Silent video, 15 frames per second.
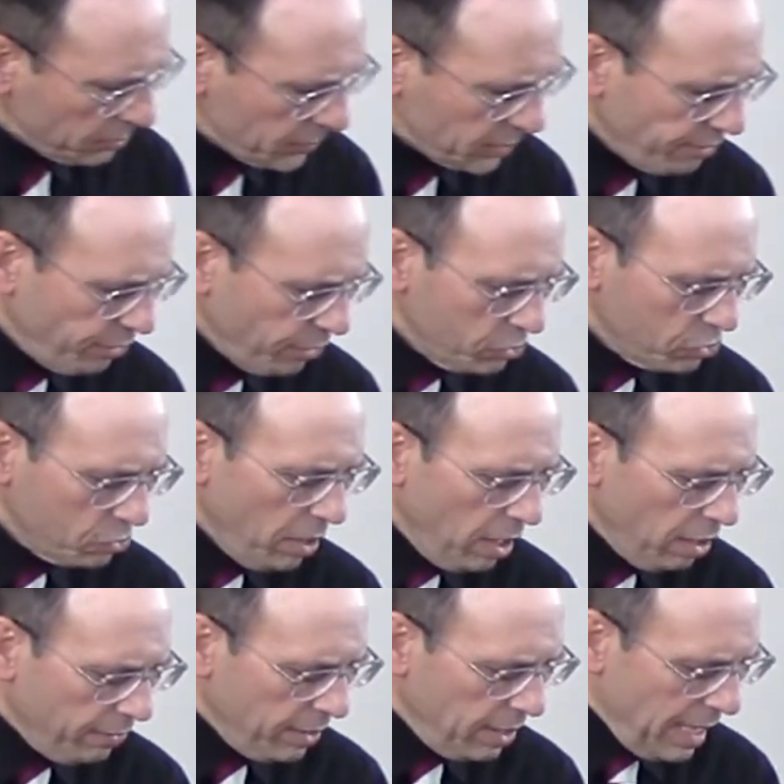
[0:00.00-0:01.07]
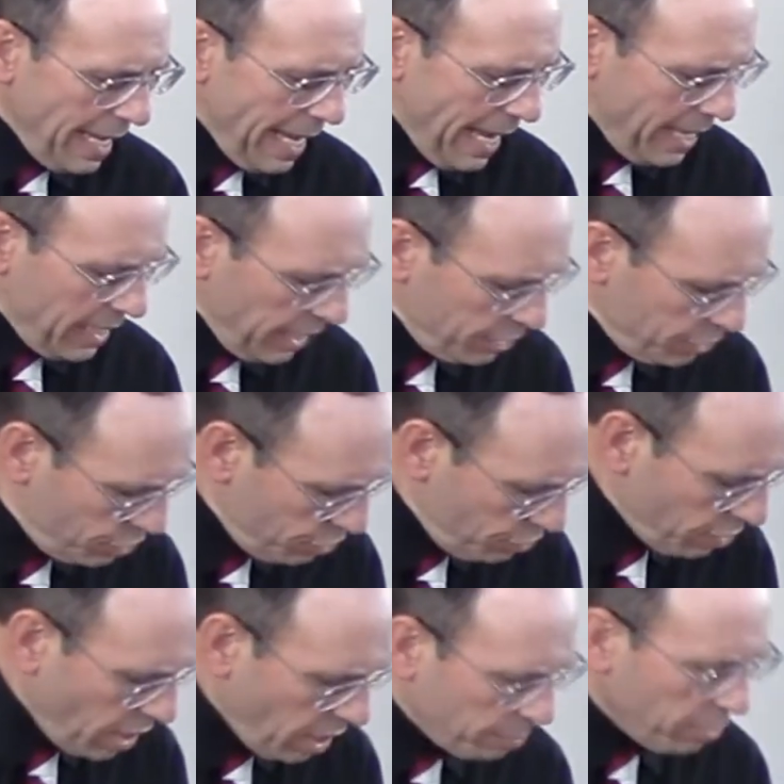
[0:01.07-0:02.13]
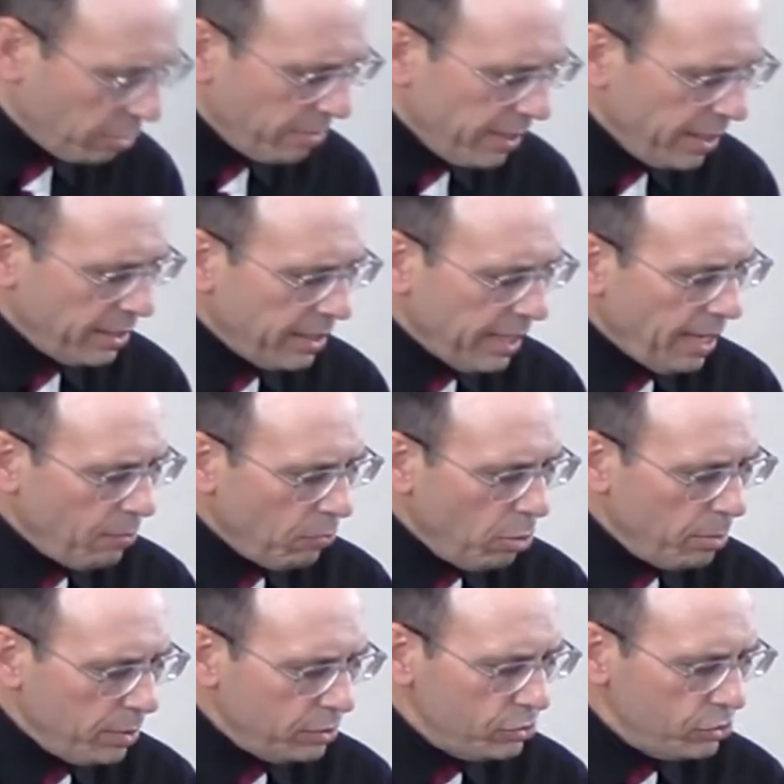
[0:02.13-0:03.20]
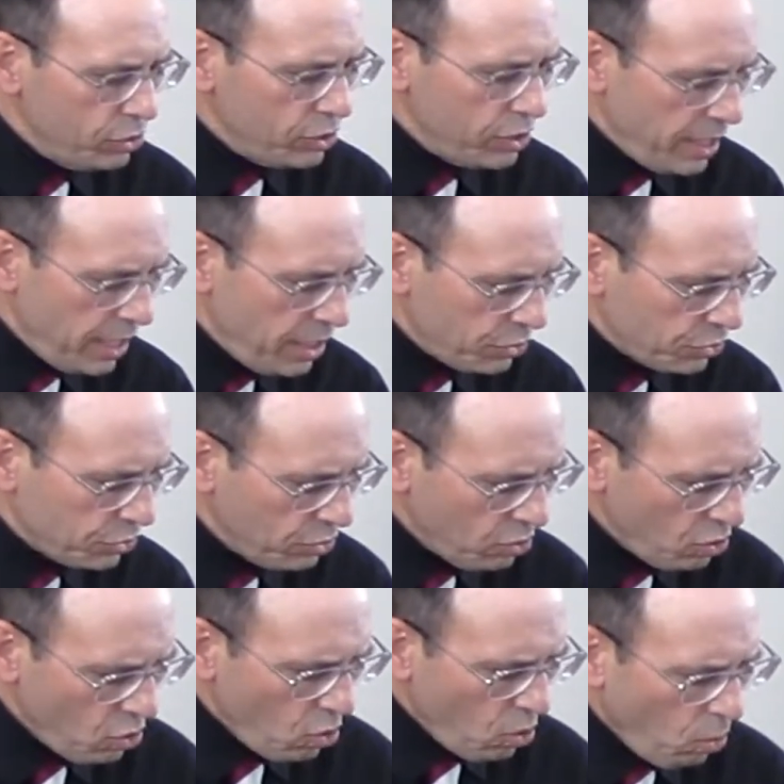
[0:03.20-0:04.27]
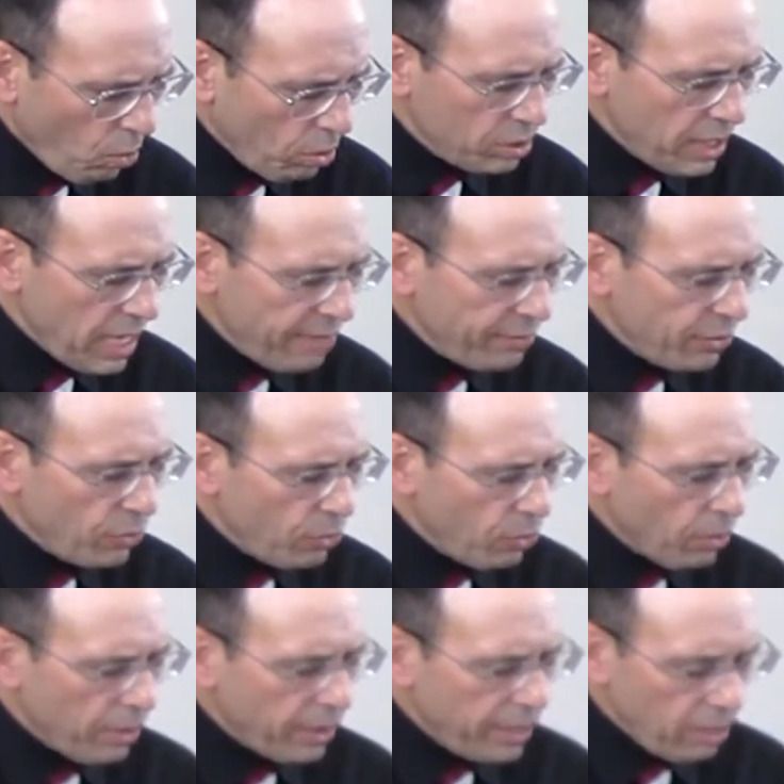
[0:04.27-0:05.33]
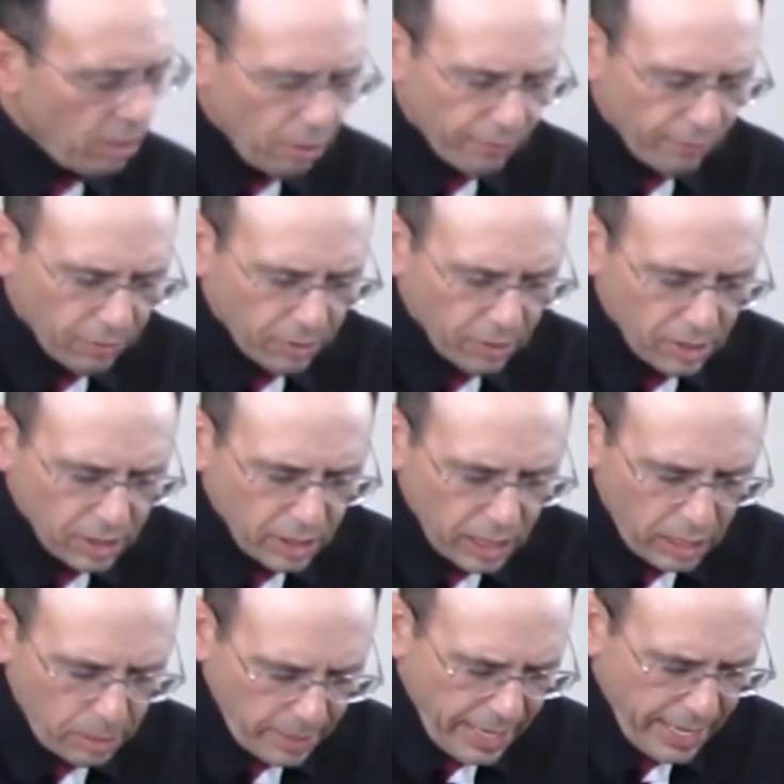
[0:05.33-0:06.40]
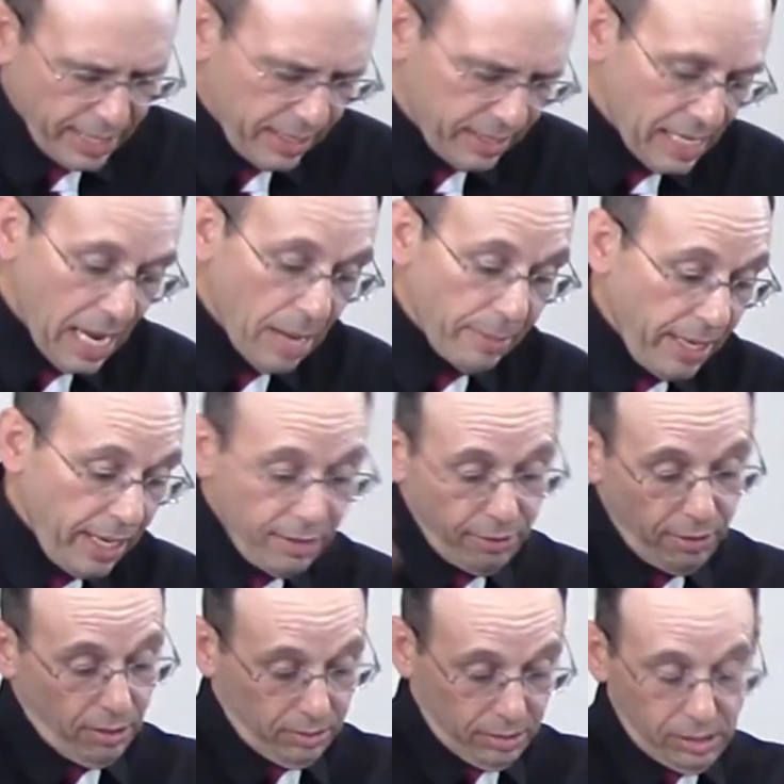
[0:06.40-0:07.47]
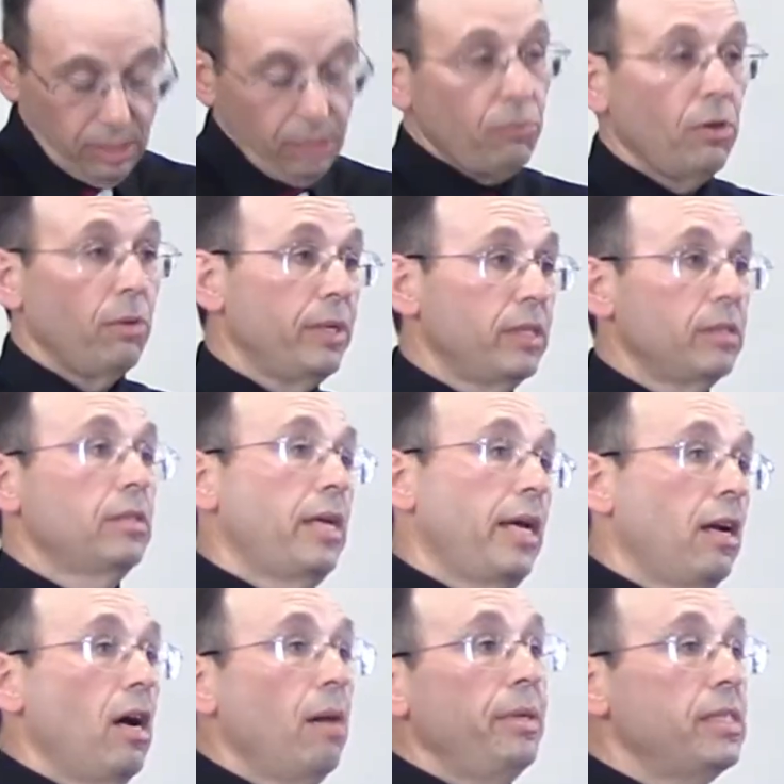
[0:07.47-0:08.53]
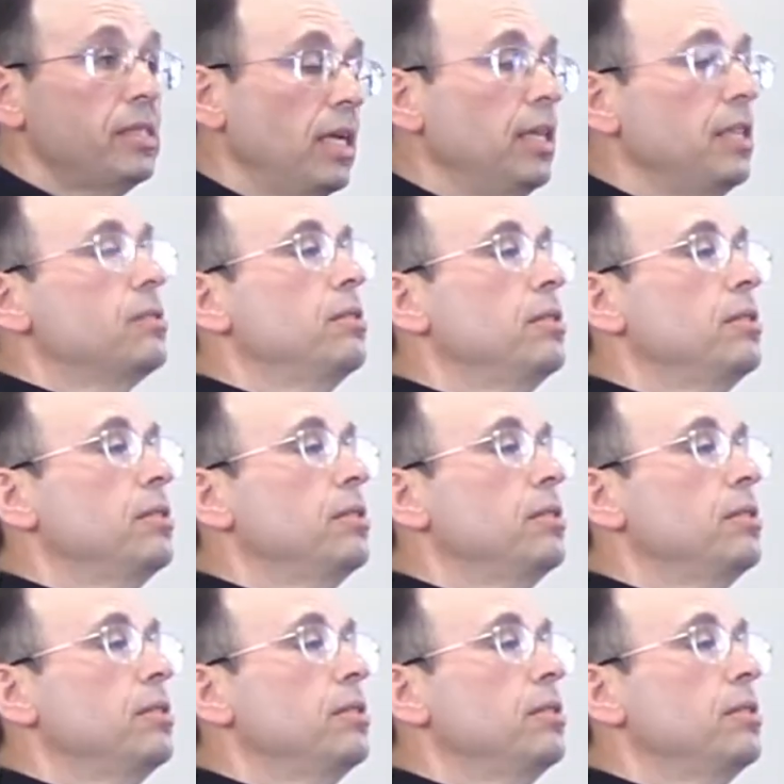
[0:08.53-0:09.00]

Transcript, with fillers: verse 12, and I do not permit a woman to teach or to have authority over a man. Does that mean women cannot be Sunday school